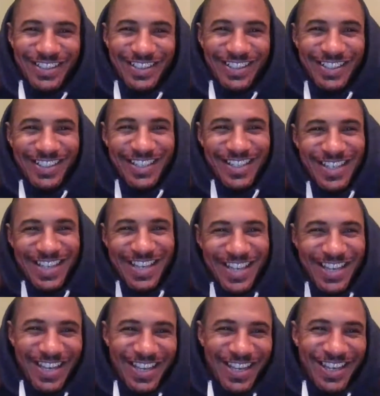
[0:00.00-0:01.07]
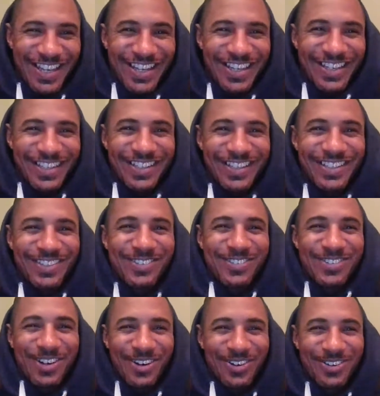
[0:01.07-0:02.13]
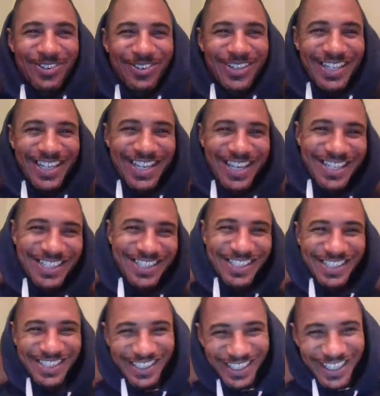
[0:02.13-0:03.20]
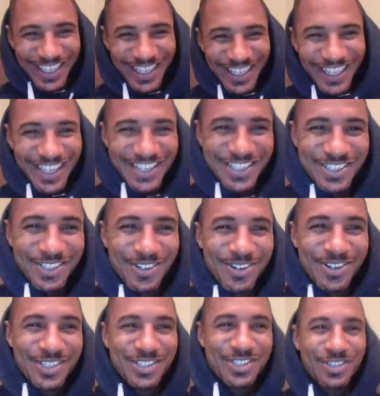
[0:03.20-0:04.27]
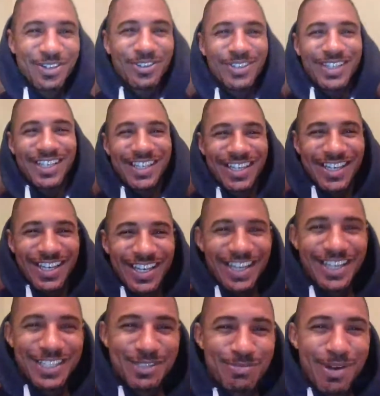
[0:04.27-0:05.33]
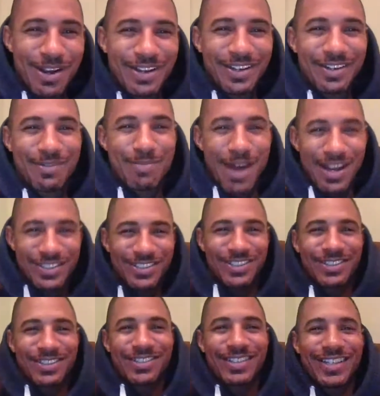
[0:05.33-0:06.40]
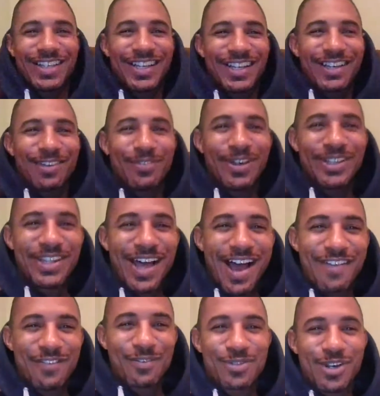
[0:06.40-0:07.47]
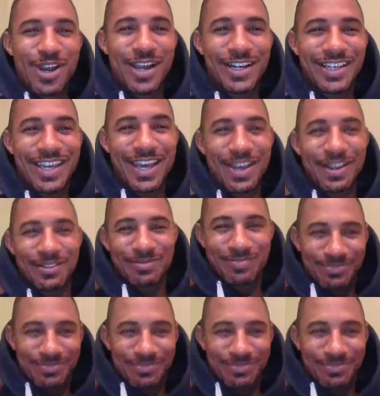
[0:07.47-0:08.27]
Yeah, you know who it is. It's yours truly. It's Bernie the Boxer. We live from training camp.